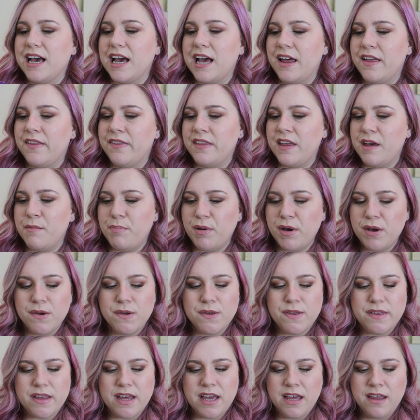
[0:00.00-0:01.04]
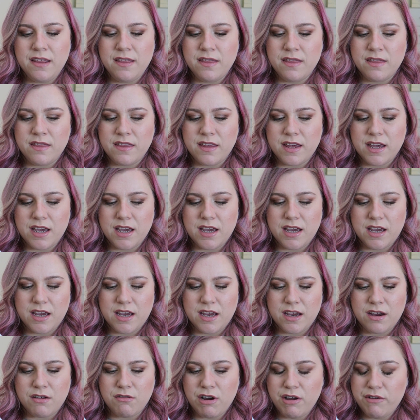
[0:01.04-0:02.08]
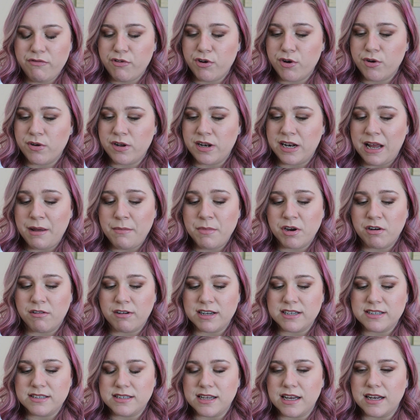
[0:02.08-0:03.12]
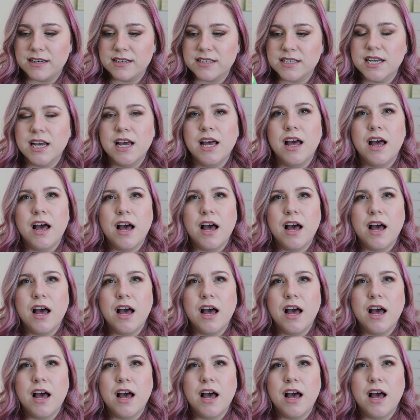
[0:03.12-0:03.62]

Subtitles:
and they're both in the grapefruit and lemongrass scent.